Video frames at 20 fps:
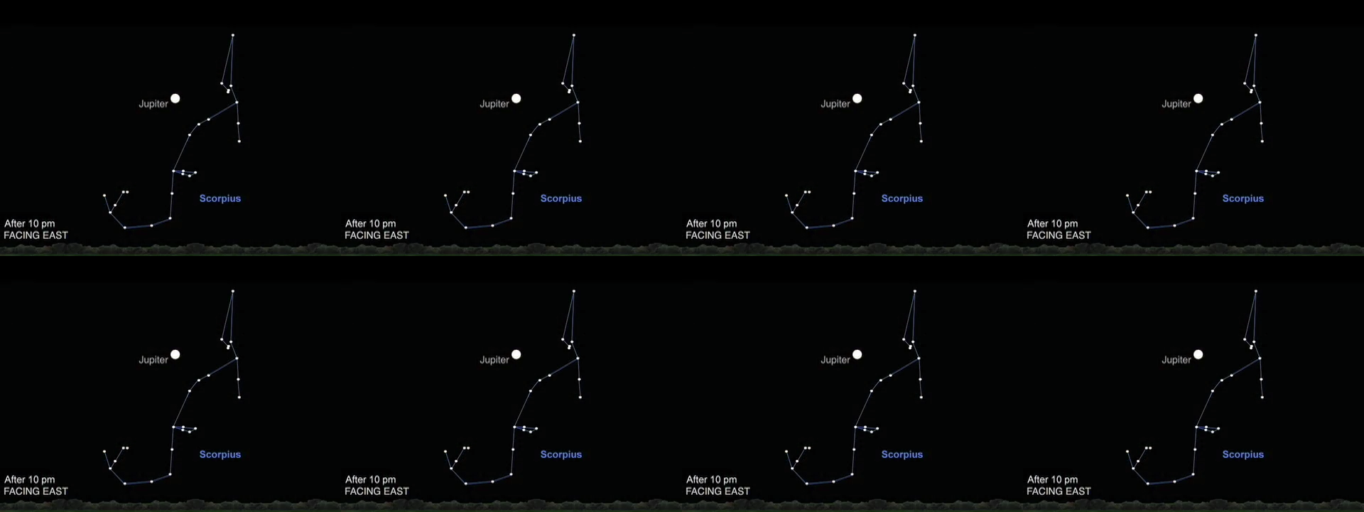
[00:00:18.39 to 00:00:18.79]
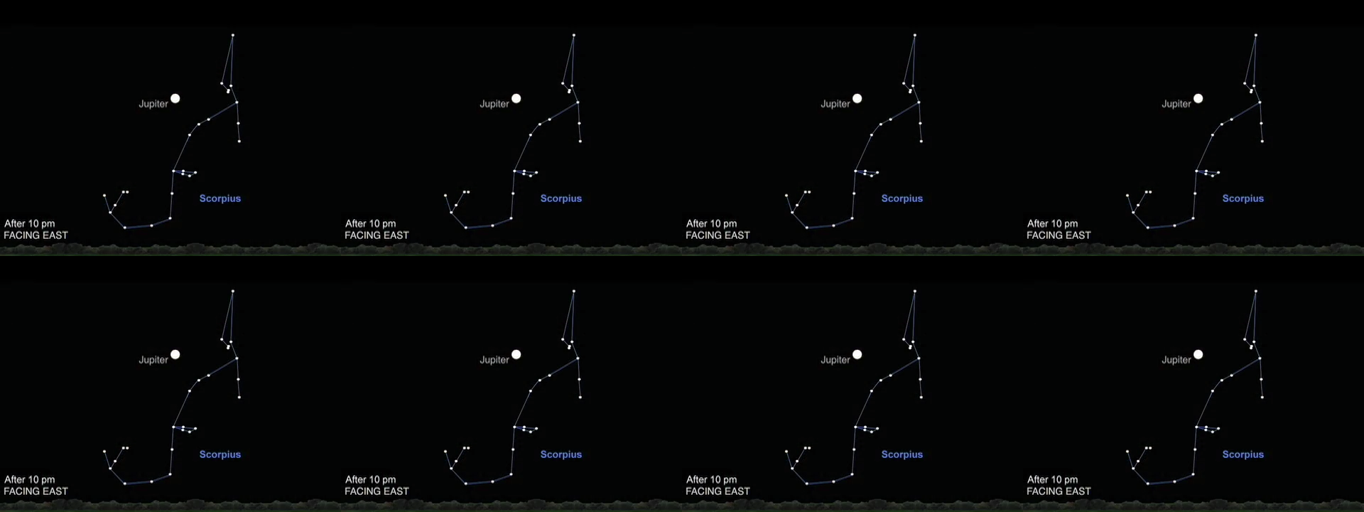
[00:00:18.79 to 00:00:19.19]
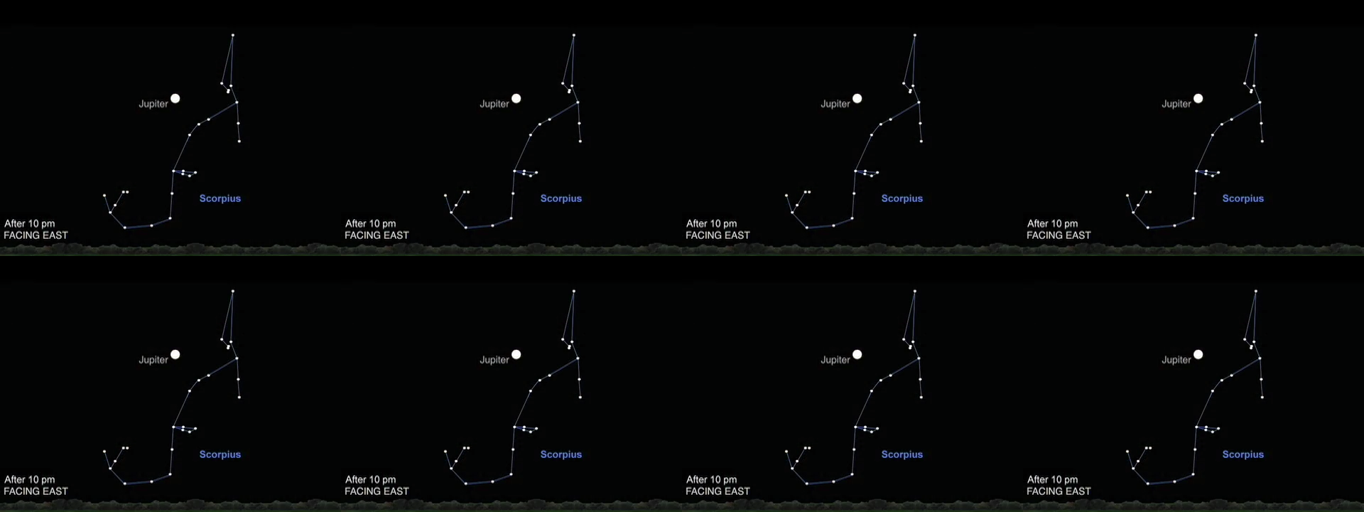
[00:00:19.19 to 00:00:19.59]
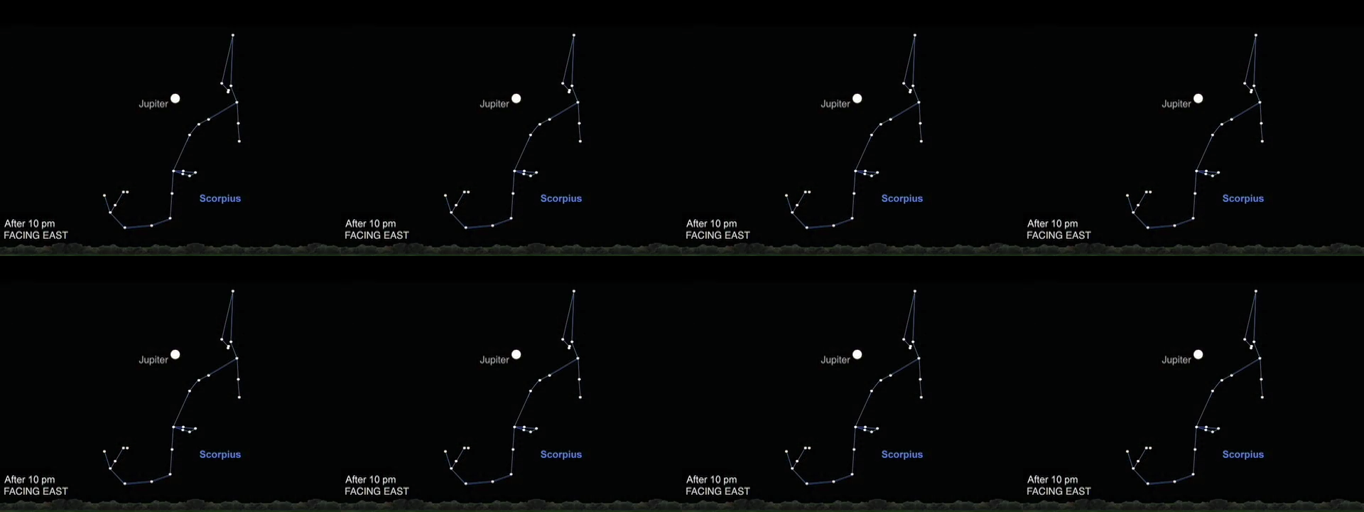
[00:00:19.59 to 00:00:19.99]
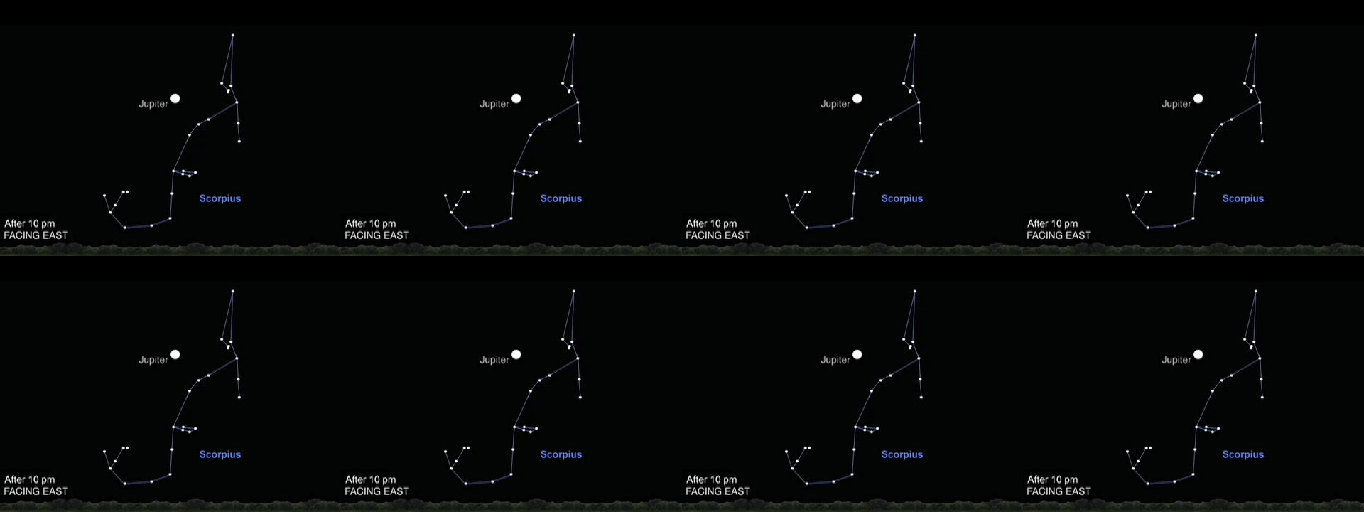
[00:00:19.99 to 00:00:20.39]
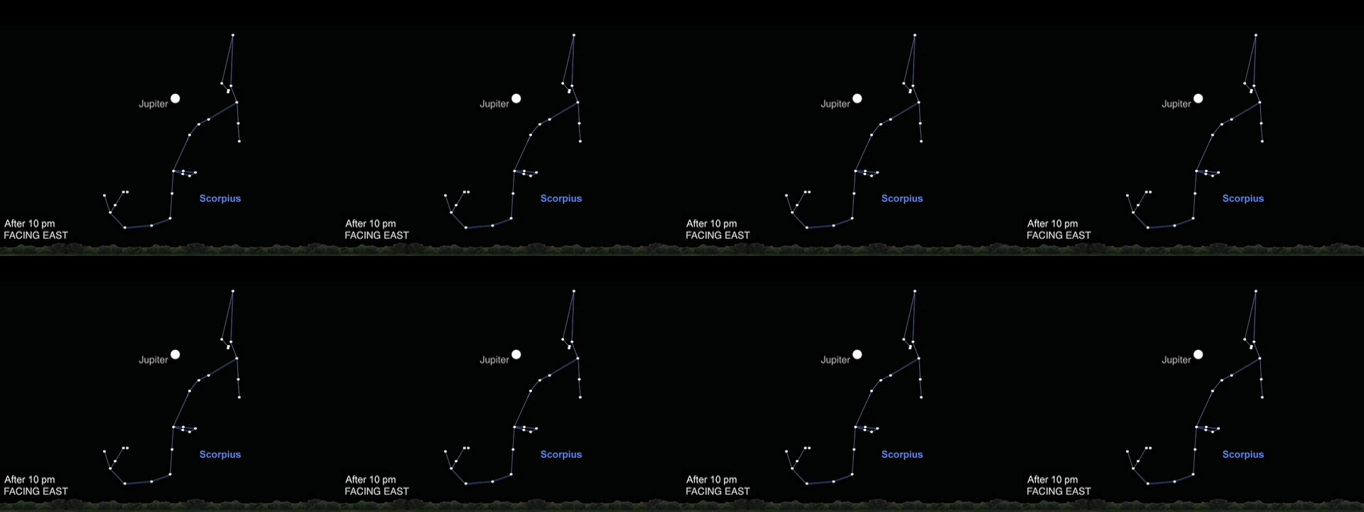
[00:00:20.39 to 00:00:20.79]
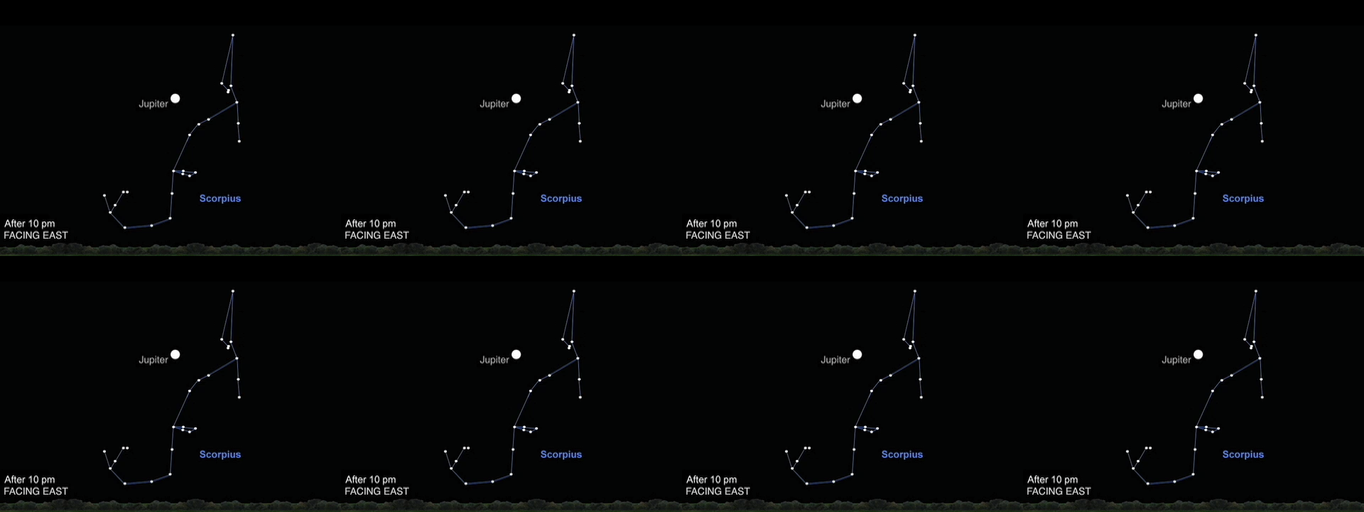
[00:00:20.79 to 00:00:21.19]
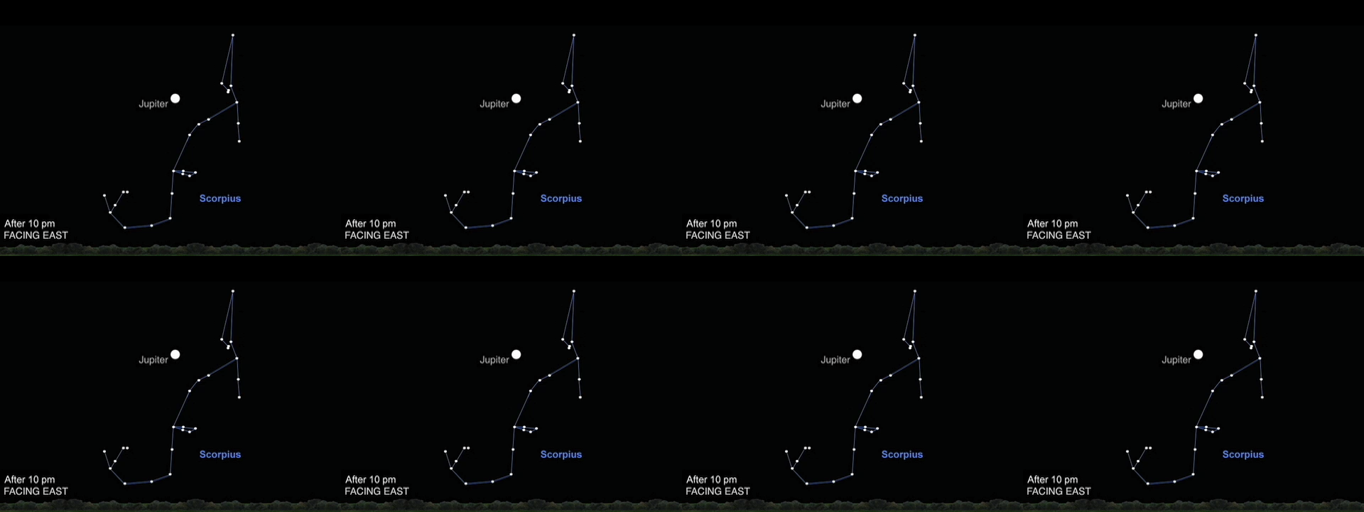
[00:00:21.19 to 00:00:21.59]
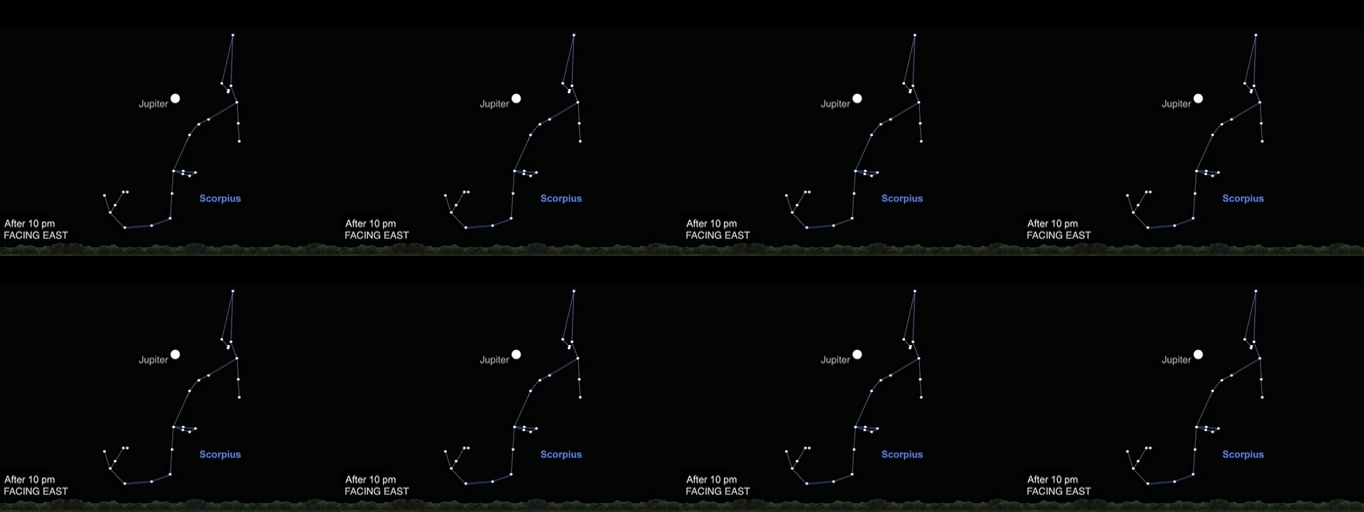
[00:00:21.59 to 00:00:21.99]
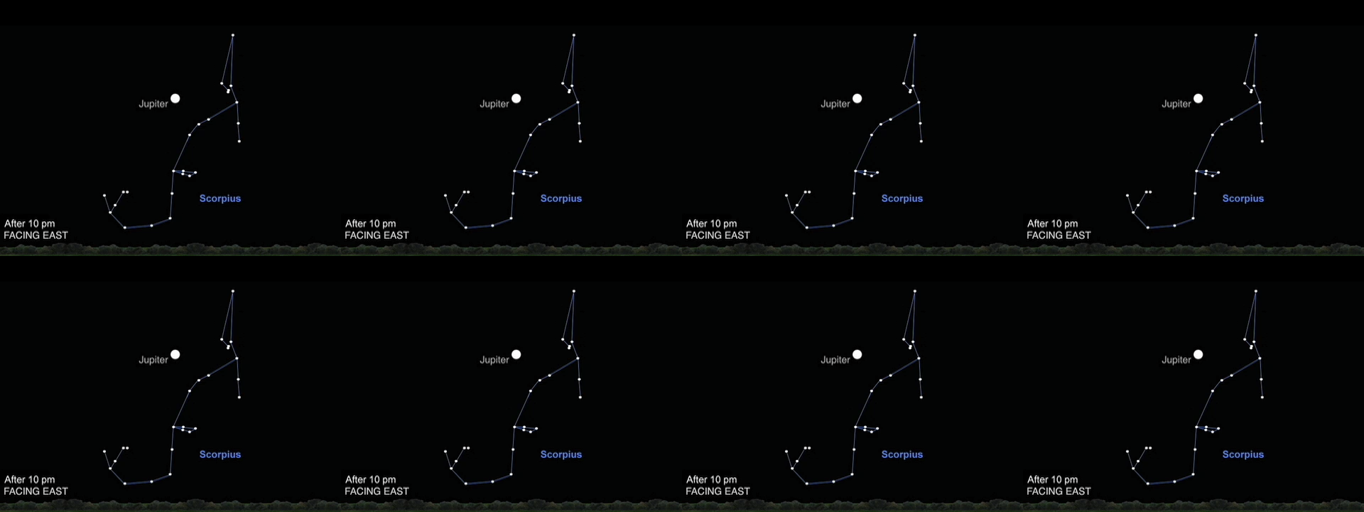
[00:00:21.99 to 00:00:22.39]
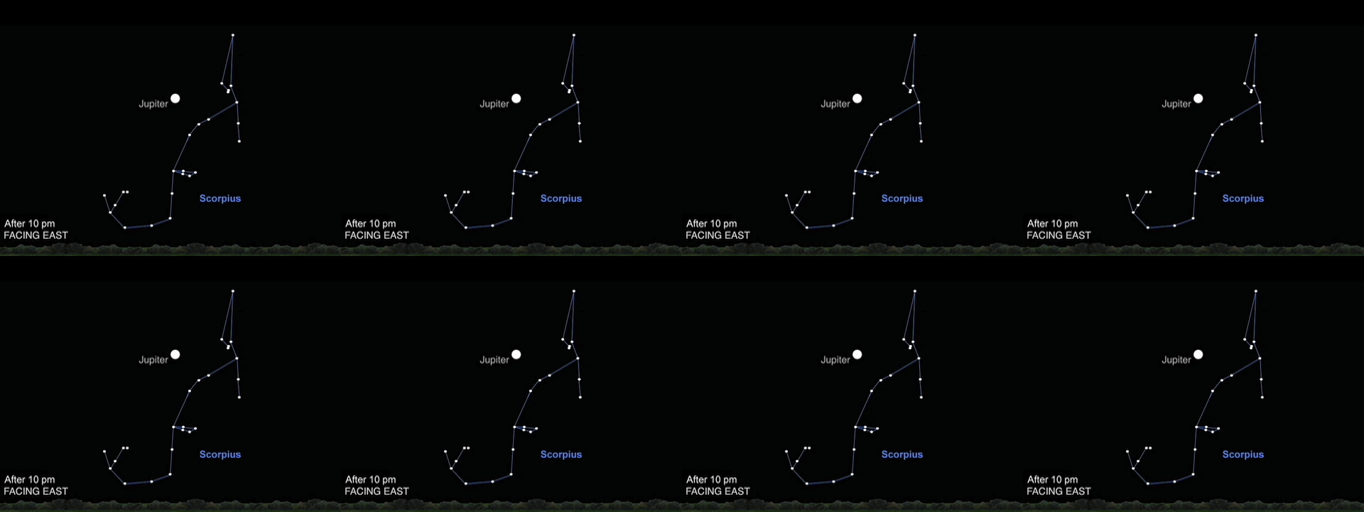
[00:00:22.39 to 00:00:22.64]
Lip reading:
(no speaker visible)